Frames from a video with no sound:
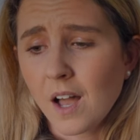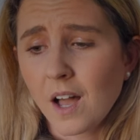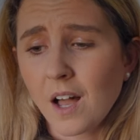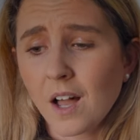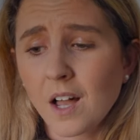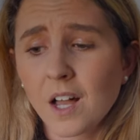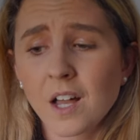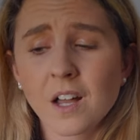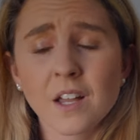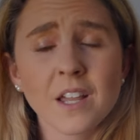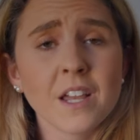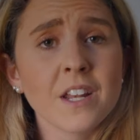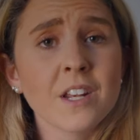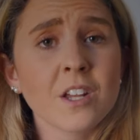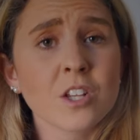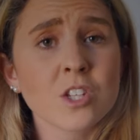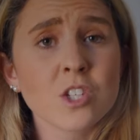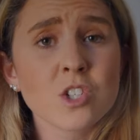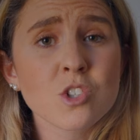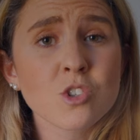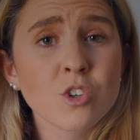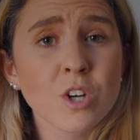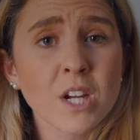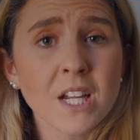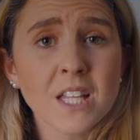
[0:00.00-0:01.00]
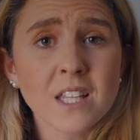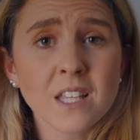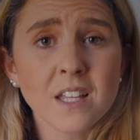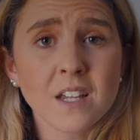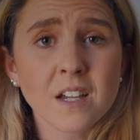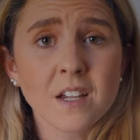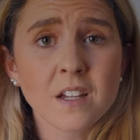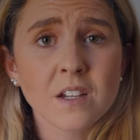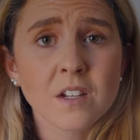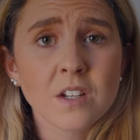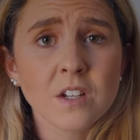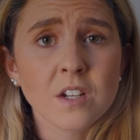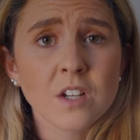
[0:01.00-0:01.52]
Uh, in
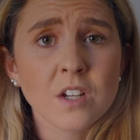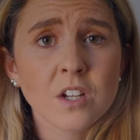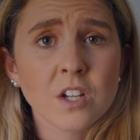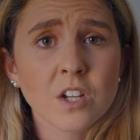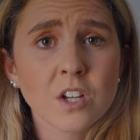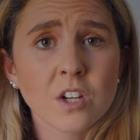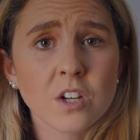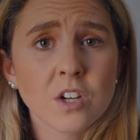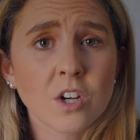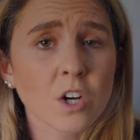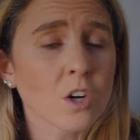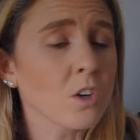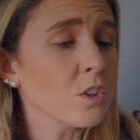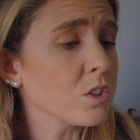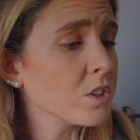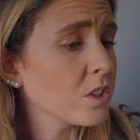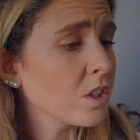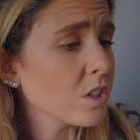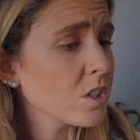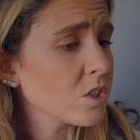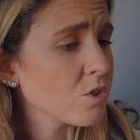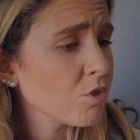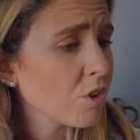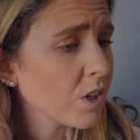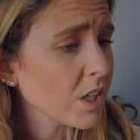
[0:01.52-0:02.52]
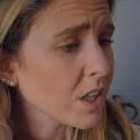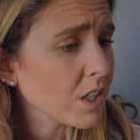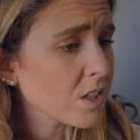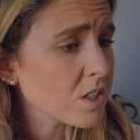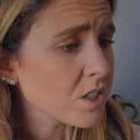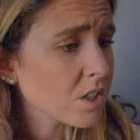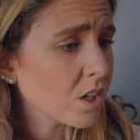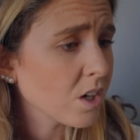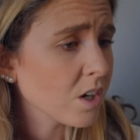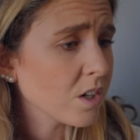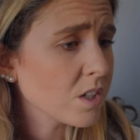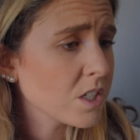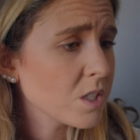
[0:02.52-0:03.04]
Australia, girls in Australia
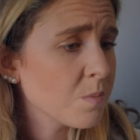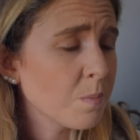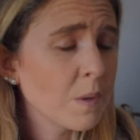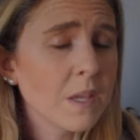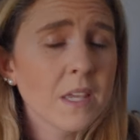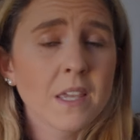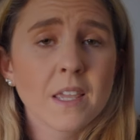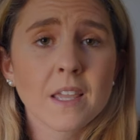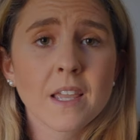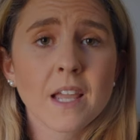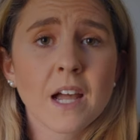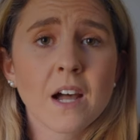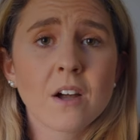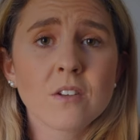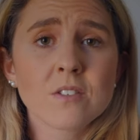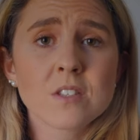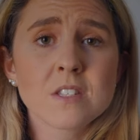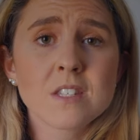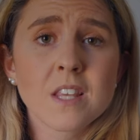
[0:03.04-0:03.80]
started speaking out,